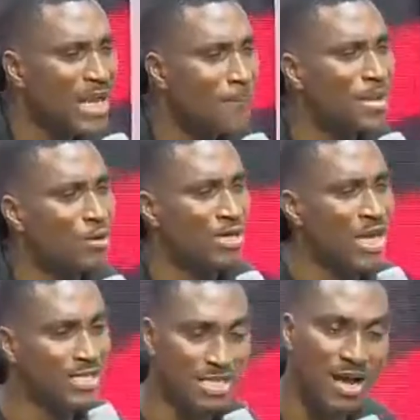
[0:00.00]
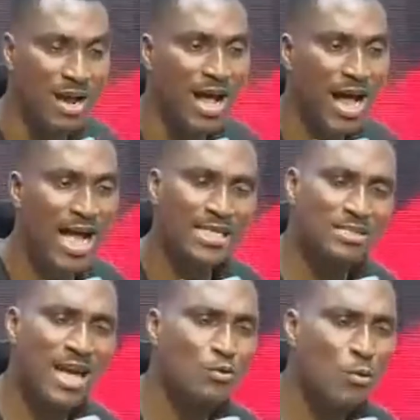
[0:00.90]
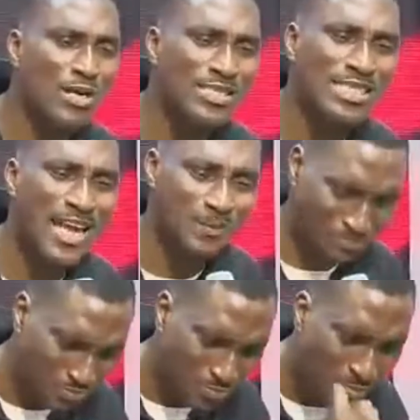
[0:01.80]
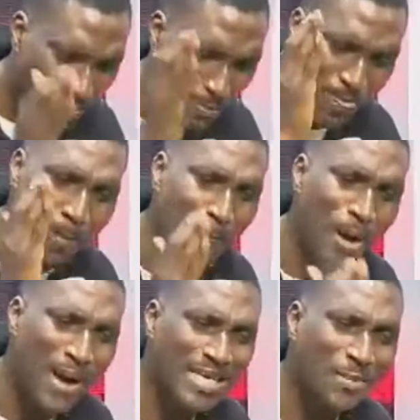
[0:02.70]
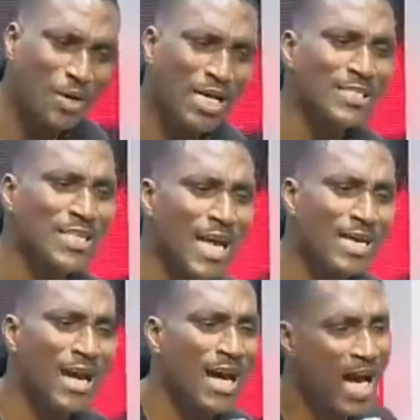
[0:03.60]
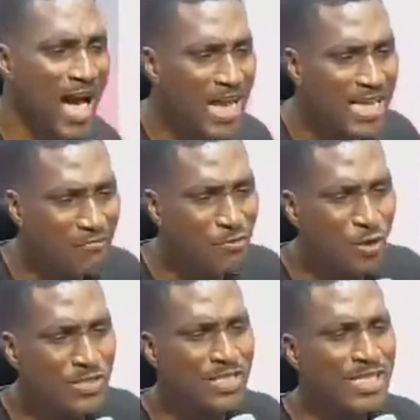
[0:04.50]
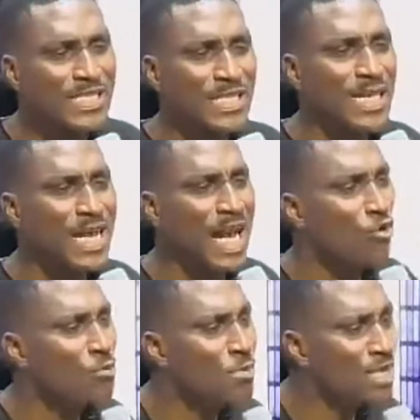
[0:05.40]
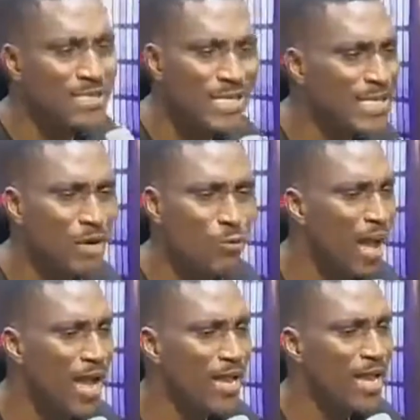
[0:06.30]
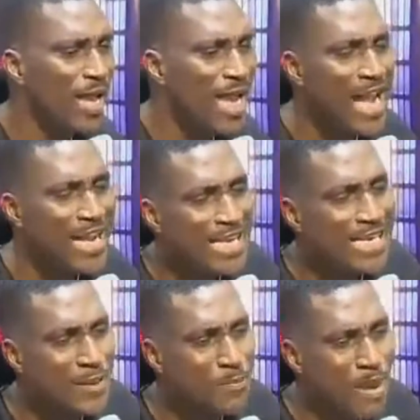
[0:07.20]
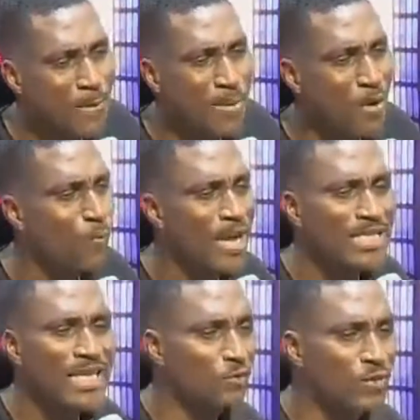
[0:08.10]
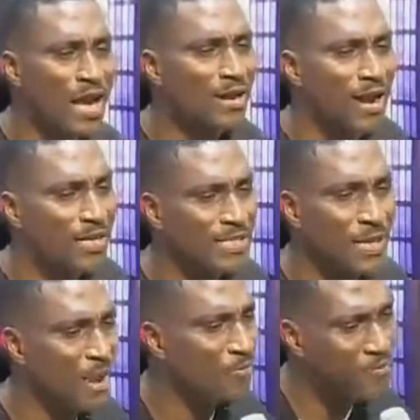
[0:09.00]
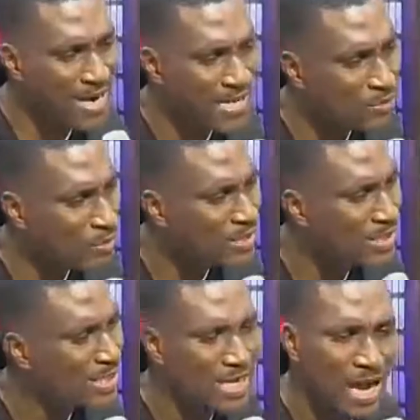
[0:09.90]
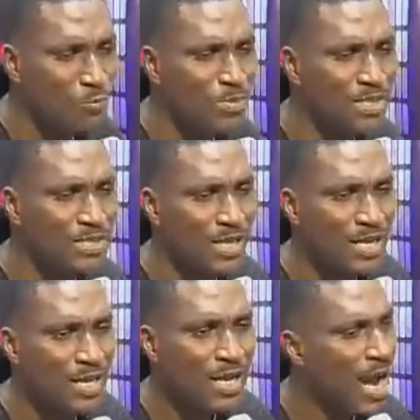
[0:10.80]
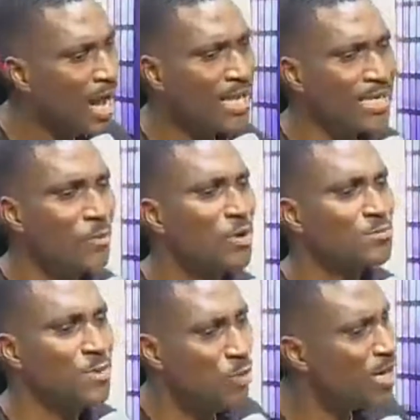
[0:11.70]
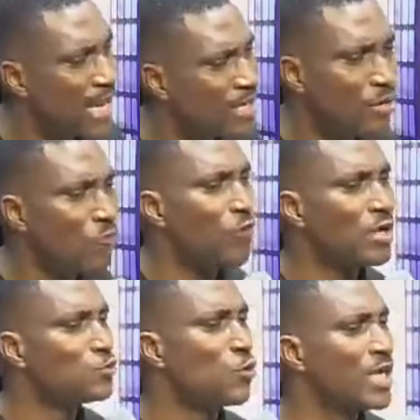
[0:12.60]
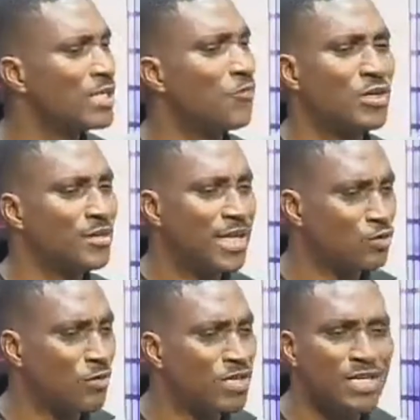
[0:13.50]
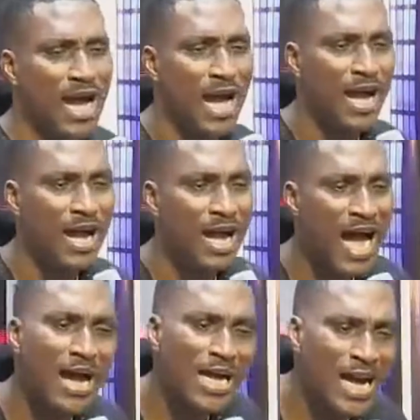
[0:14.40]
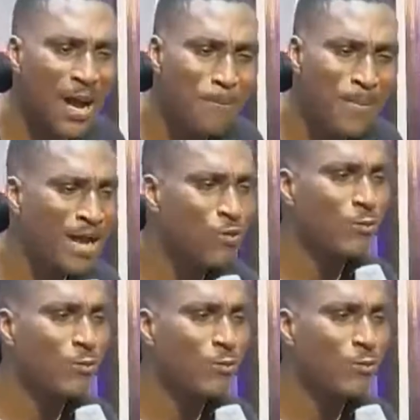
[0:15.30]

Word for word: and billionaires. I said one day, Baba Deboye said, I have not eaten cow meat in a while. A Redeemed member went out and ran, said, my father has not eaten cow meat. Uh, there must be more than enough for him to eat for the rest of the year. And came back